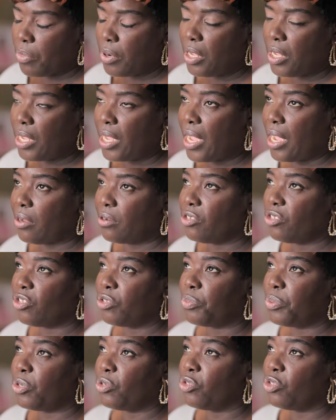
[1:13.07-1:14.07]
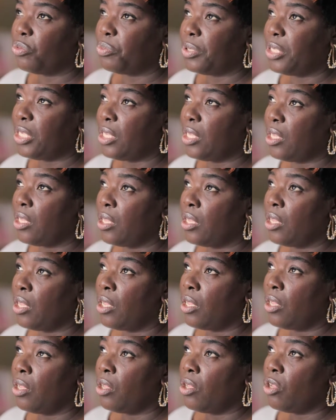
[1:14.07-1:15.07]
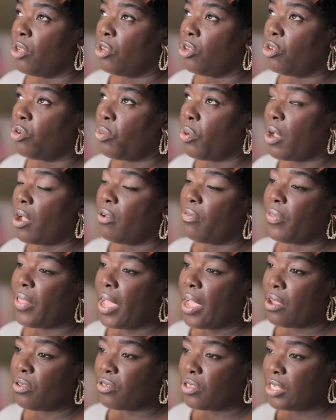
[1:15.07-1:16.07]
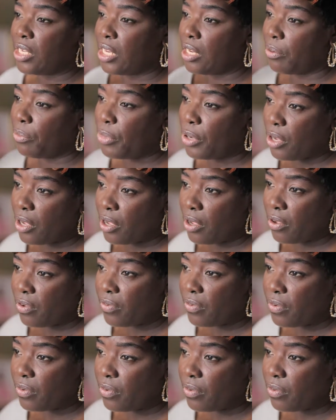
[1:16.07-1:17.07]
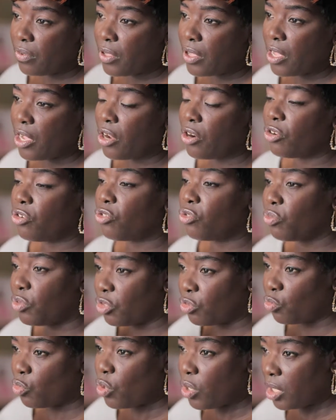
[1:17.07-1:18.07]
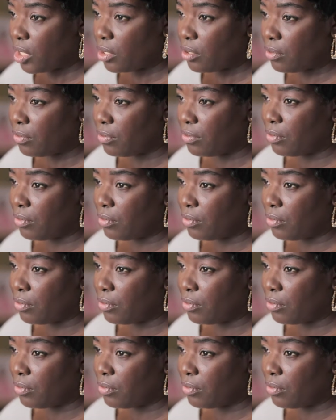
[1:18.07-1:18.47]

blood count is supposed to be 12,000 and above. Hers was 1.